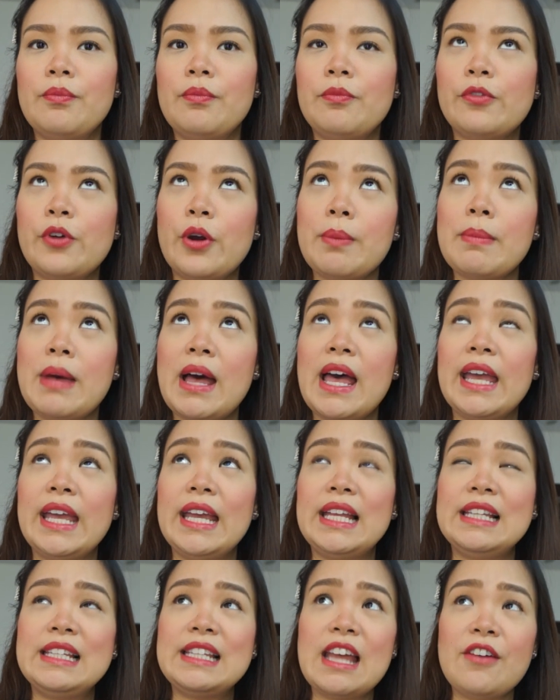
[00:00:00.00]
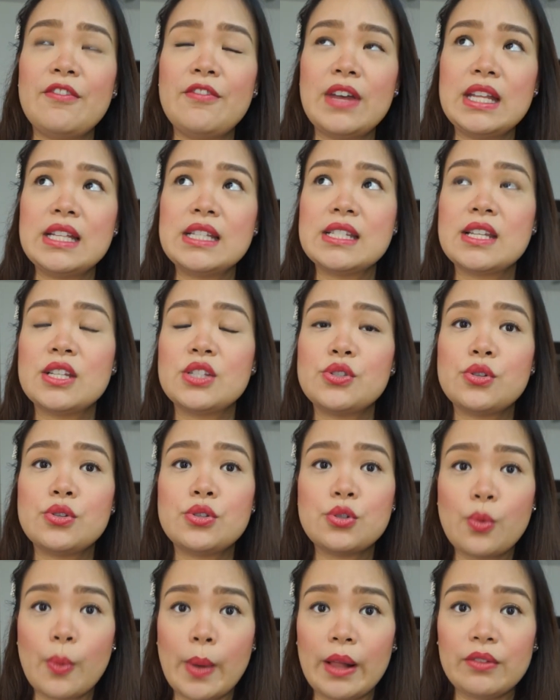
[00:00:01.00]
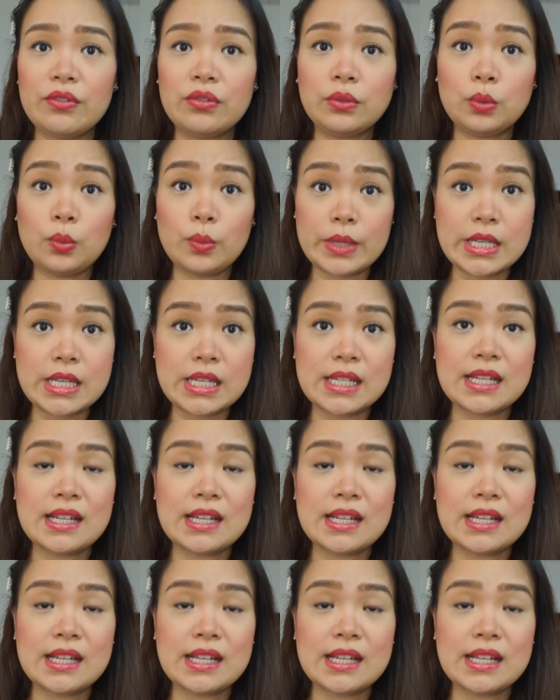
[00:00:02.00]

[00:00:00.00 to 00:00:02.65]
for my 11th to 12th week.